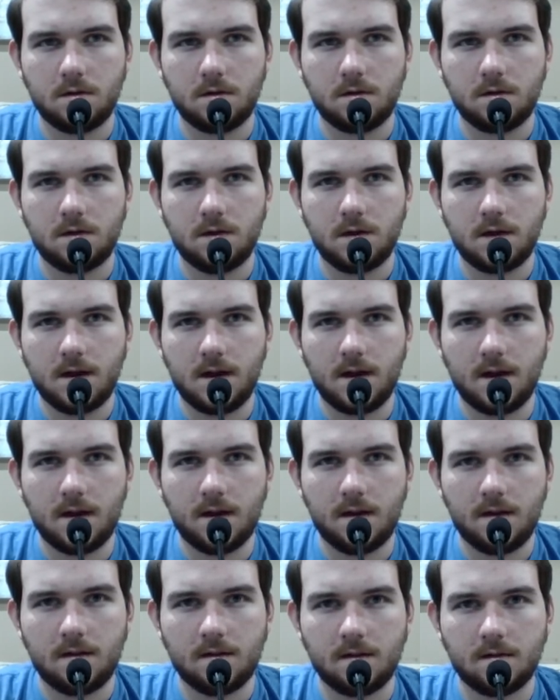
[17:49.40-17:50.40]
Yeah.
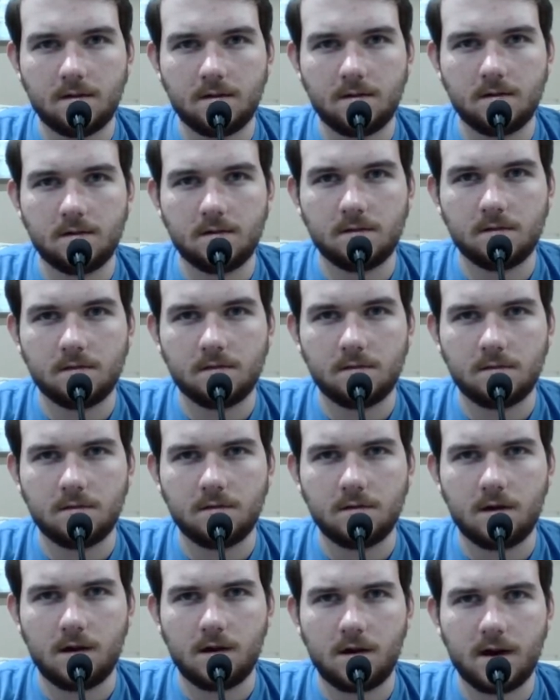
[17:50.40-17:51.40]

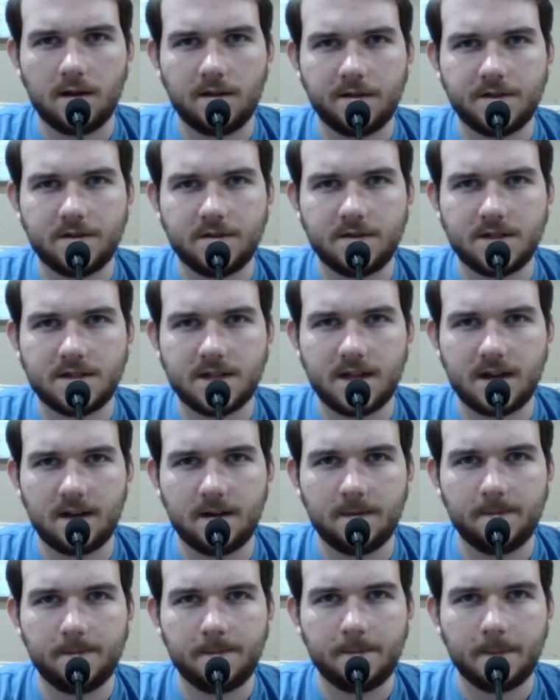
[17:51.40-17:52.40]
Alright, let's reset
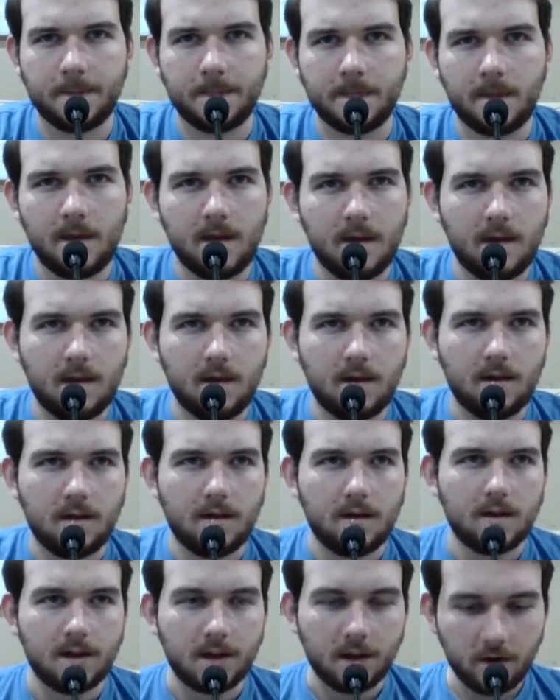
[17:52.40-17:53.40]
it.
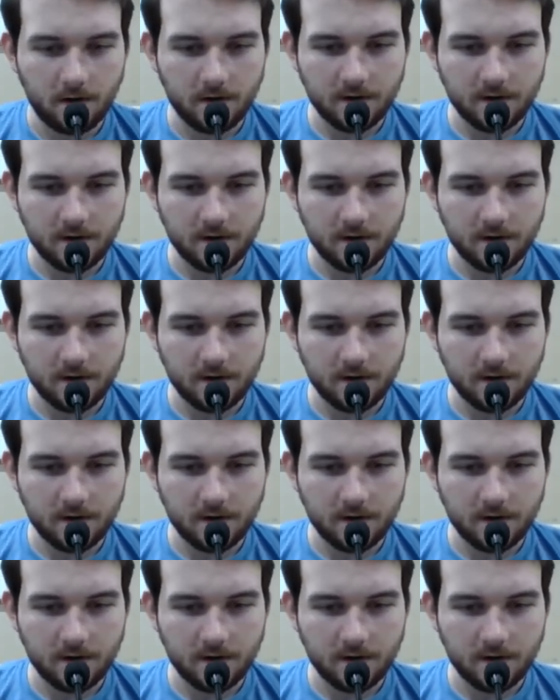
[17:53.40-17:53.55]
You know how